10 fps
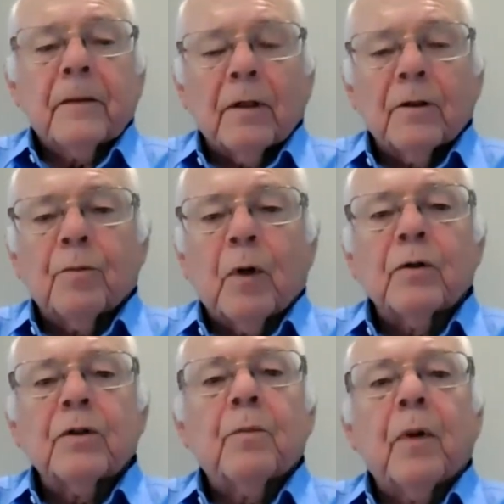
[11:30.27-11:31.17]
And
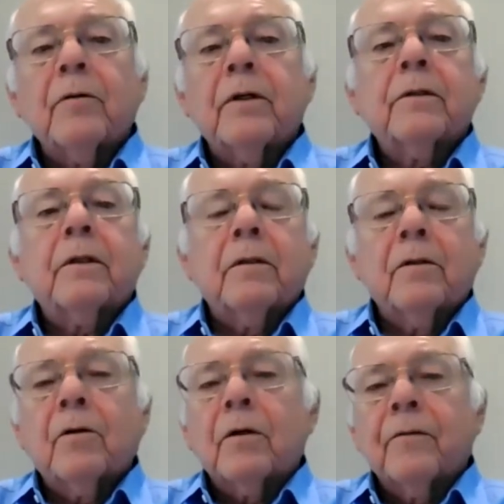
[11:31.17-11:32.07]
suppose the bonus that
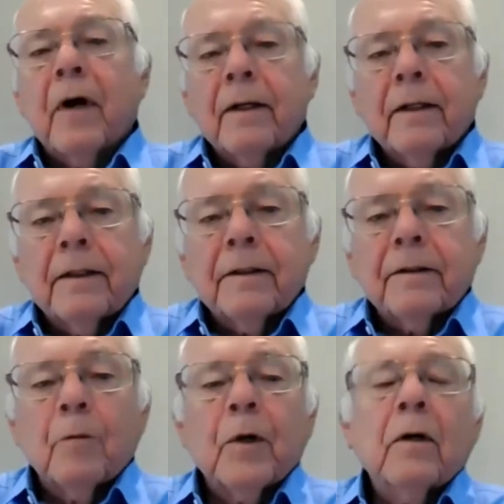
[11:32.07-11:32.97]
you could have gotten in
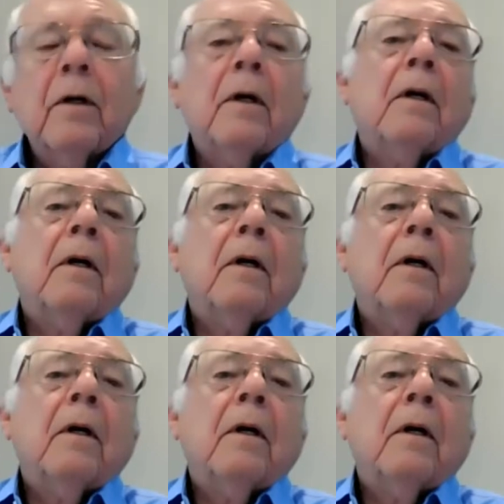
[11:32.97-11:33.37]
December